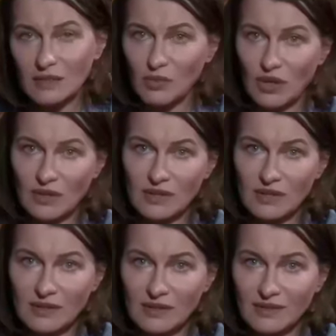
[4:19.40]

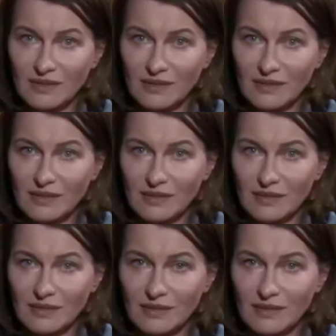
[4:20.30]

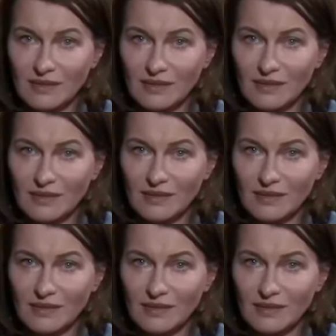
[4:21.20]
Nothing is said.